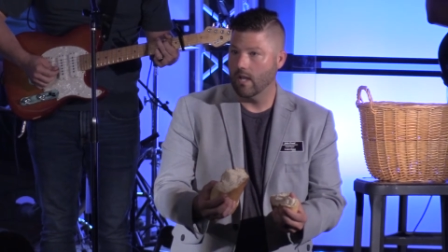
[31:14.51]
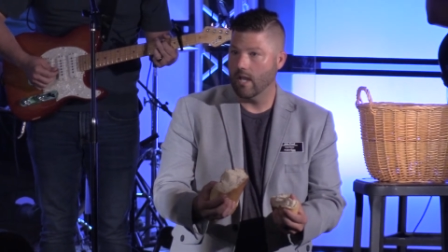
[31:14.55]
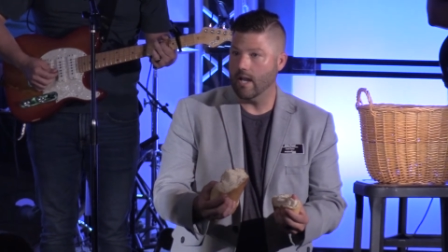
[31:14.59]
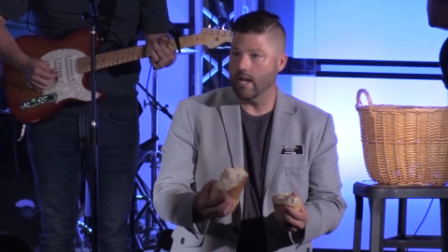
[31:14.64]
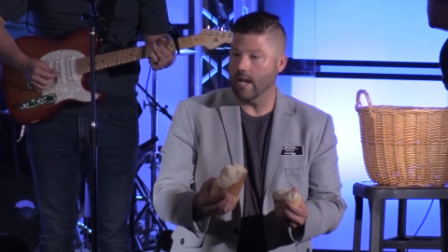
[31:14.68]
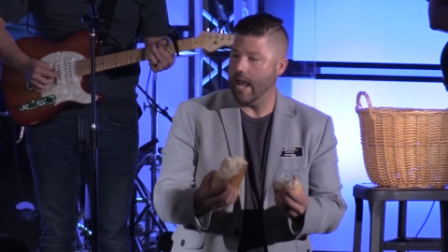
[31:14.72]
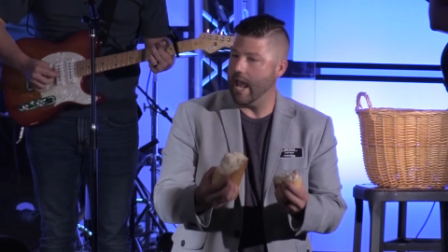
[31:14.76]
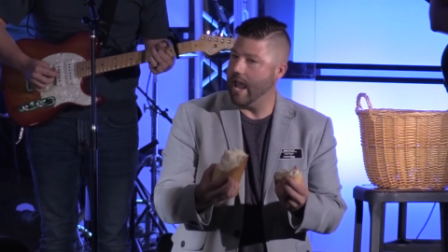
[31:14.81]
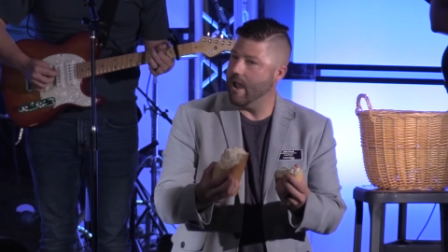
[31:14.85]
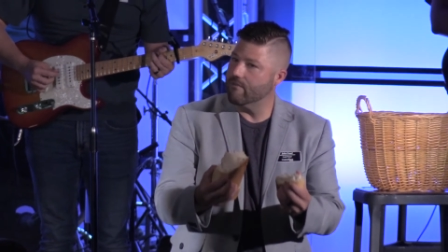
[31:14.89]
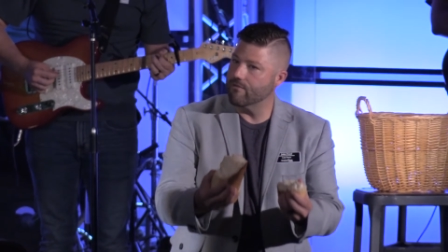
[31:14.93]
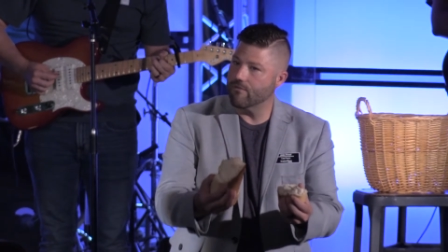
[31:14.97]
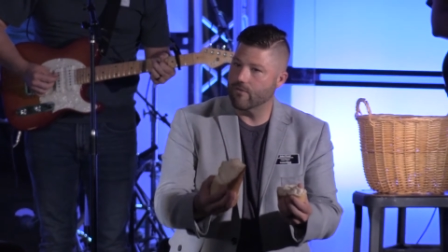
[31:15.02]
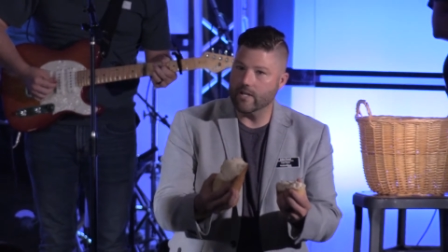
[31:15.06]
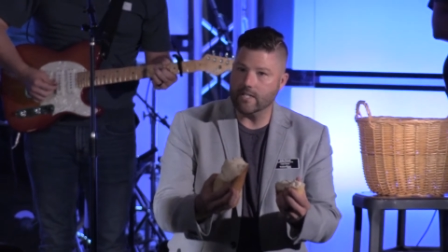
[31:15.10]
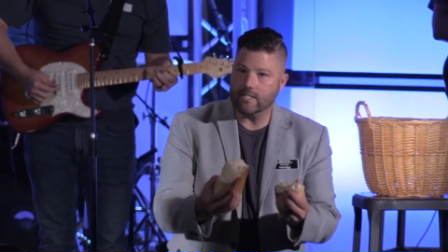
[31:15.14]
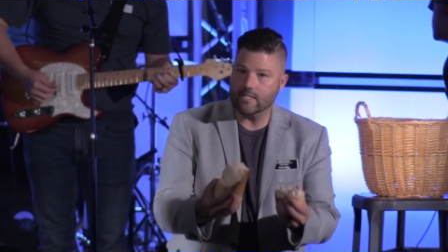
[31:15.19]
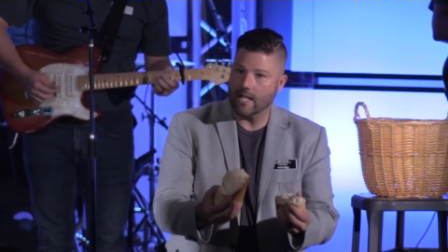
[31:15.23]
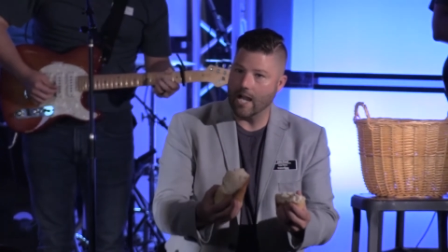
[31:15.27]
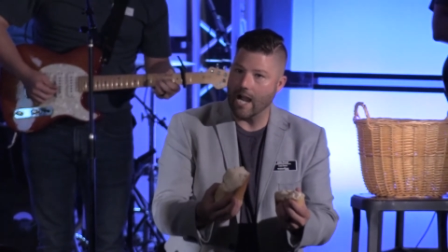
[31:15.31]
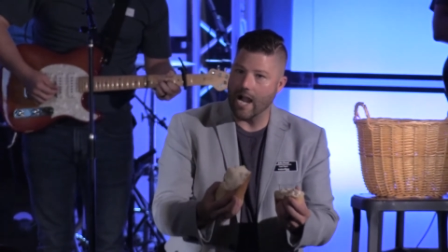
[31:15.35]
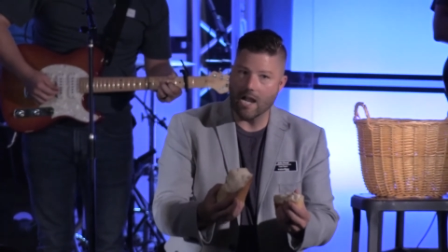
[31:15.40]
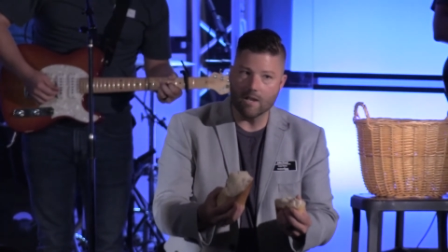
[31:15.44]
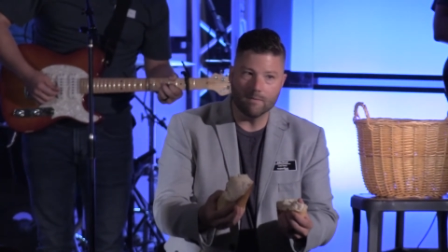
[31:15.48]
And every
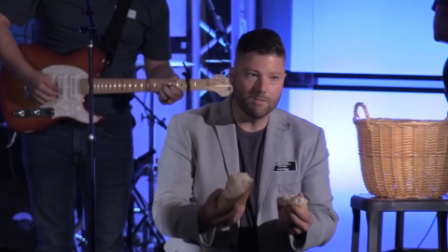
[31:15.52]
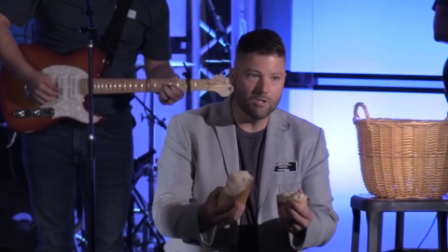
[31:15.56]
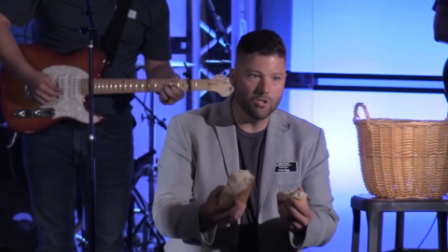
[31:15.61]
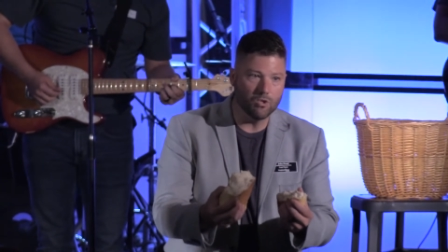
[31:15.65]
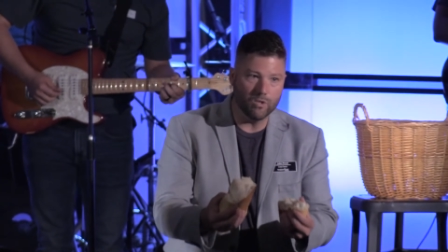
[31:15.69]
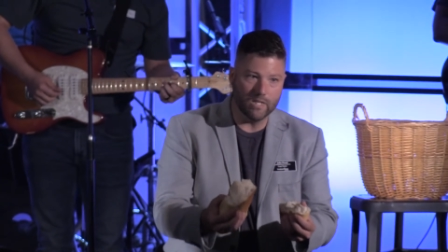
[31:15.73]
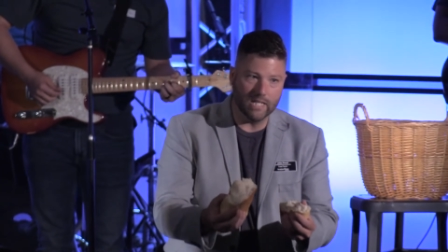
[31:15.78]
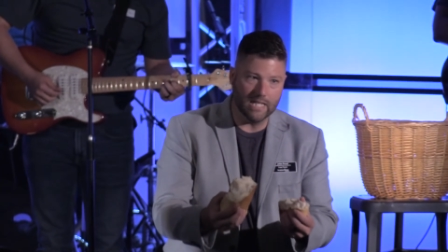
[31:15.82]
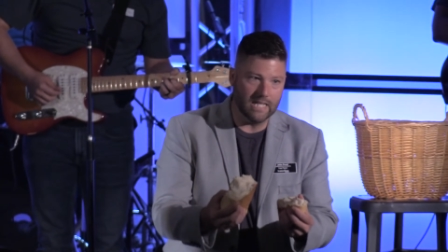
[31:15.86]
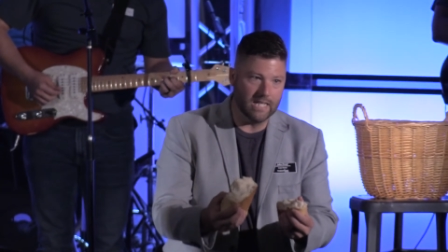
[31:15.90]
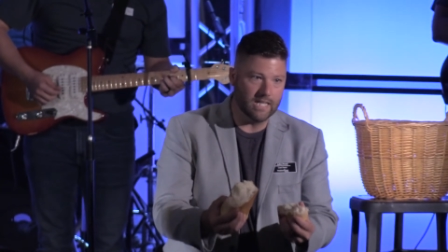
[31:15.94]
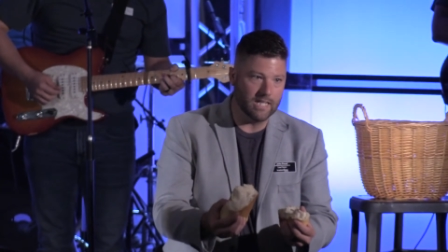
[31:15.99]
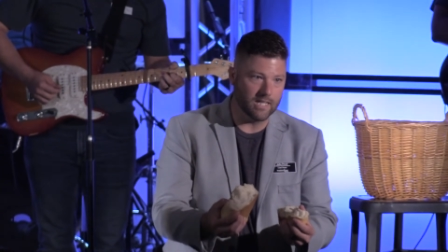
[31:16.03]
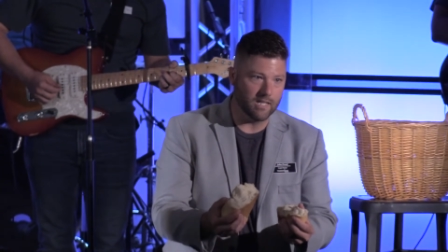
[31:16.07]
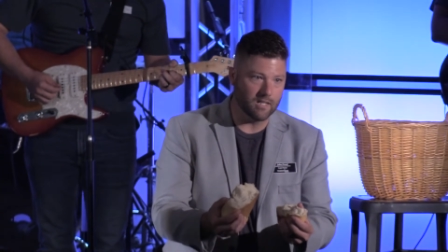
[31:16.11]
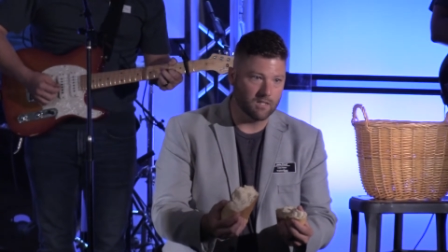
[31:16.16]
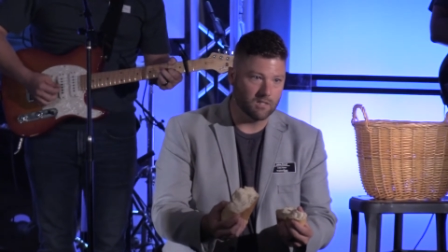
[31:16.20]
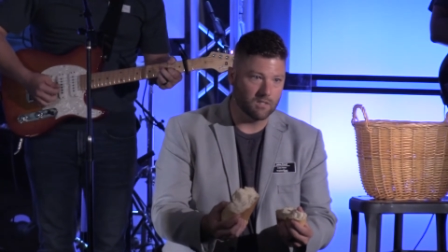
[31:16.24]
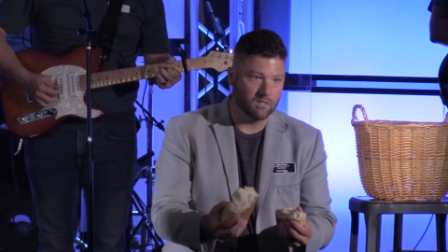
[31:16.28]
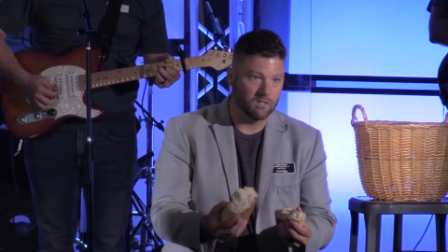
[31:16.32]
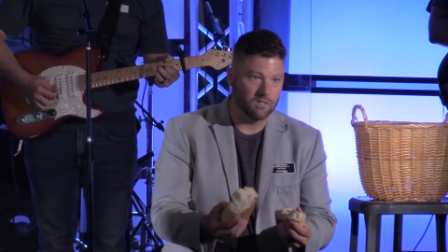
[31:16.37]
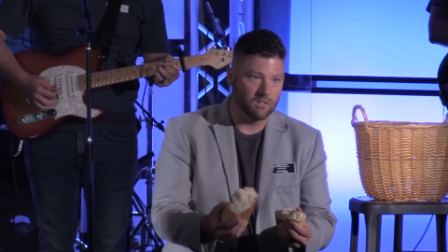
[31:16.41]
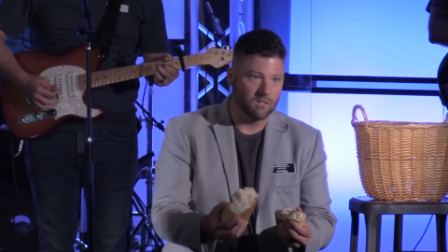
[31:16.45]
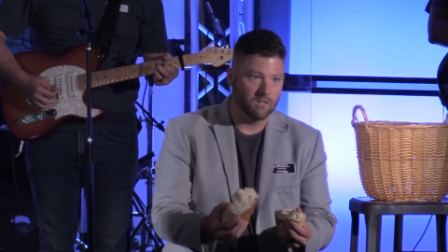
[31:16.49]
time you eat it,
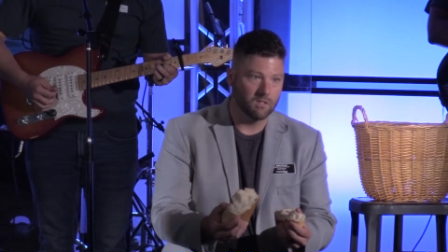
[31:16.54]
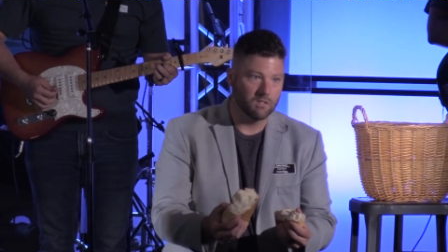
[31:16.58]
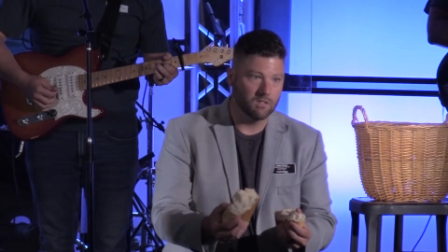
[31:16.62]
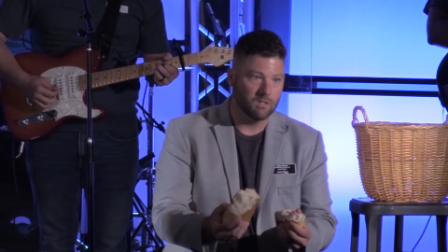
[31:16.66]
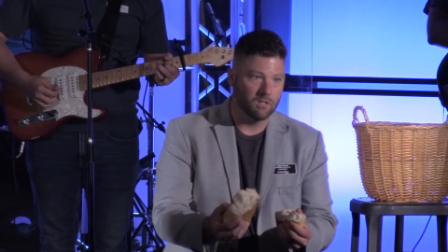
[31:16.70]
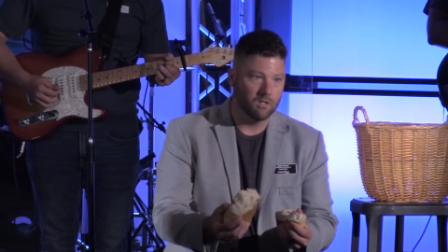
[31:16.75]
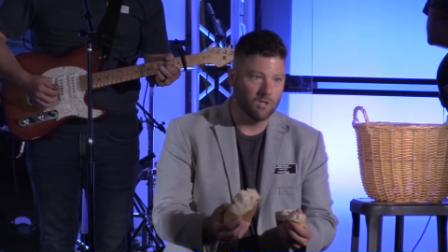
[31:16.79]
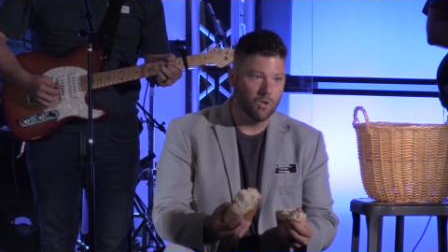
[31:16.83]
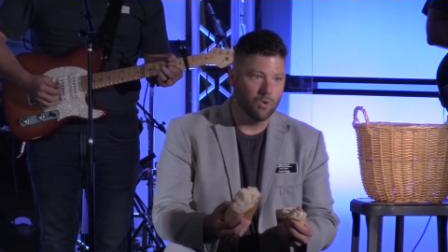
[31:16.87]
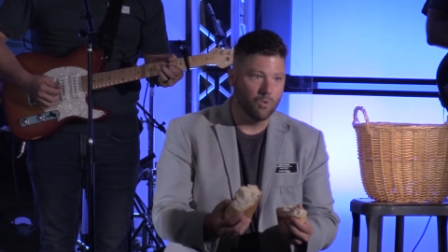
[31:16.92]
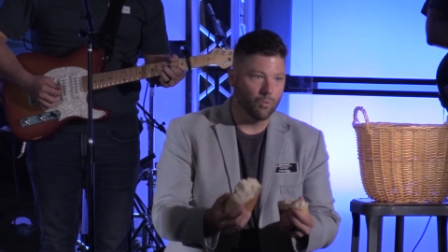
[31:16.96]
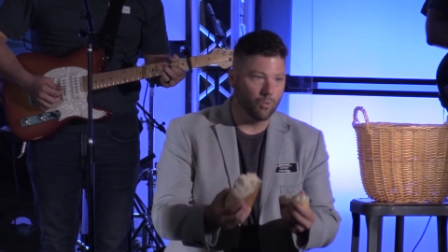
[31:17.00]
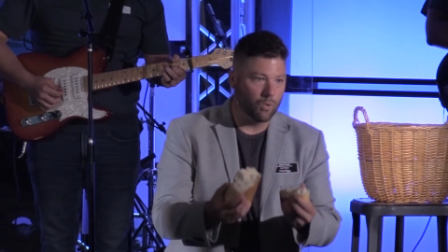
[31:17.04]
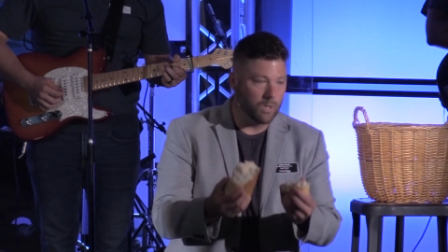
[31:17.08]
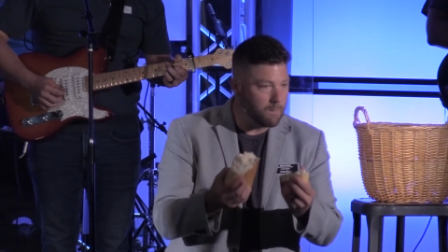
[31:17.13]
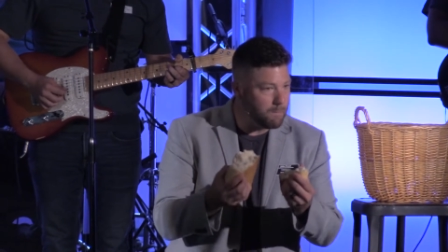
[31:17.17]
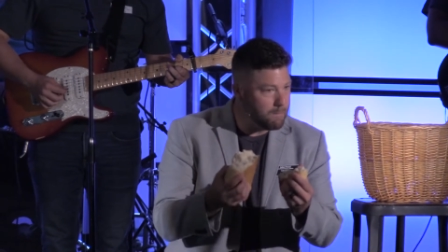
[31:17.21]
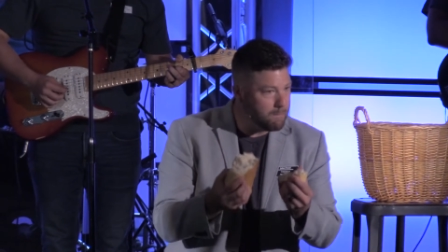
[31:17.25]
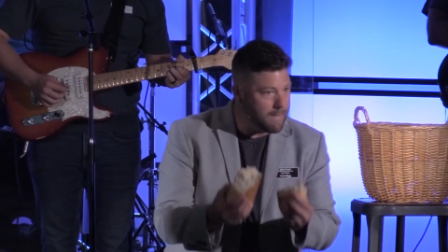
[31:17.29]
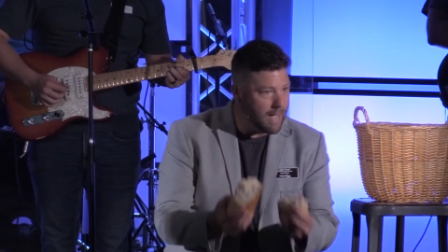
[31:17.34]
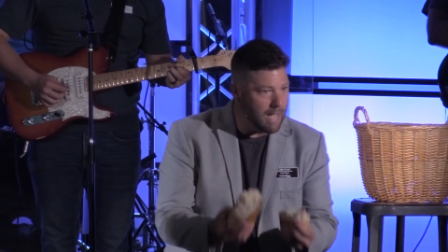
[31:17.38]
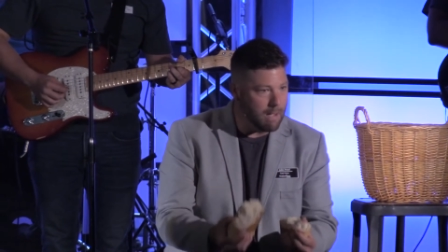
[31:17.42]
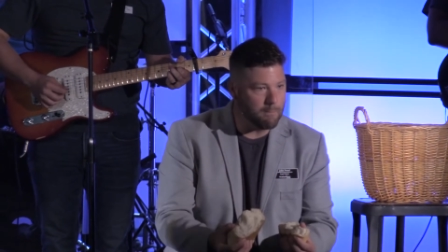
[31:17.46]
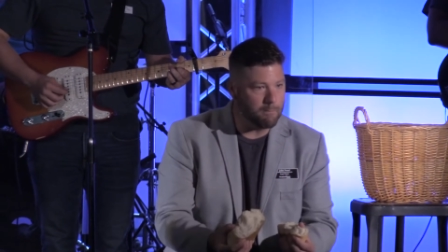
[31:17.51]

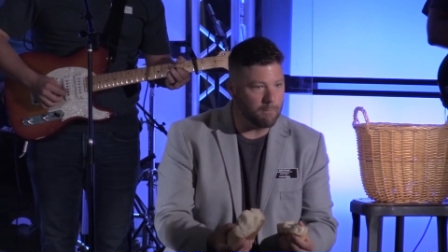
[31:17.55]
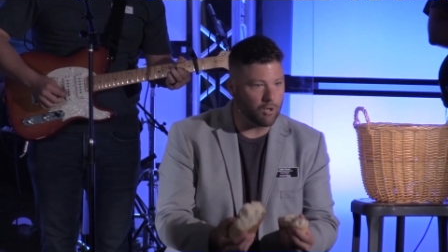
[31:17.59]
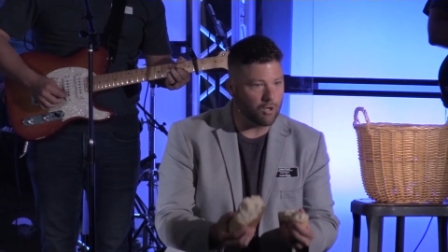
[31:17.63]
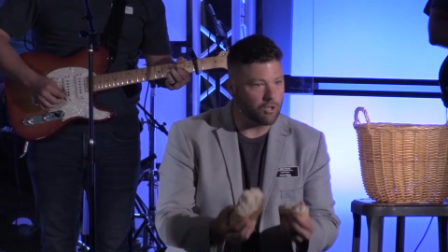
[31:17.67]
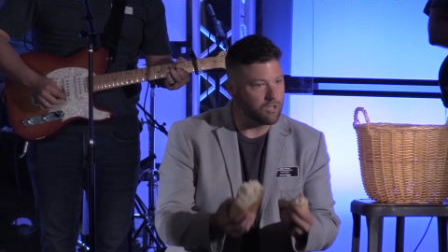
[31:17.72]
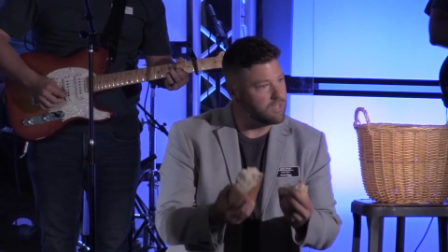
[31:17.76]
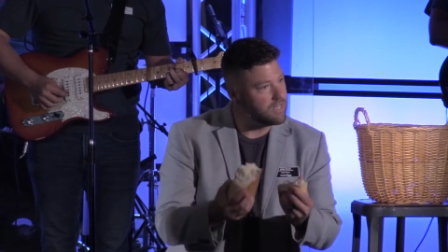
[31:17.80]
remember,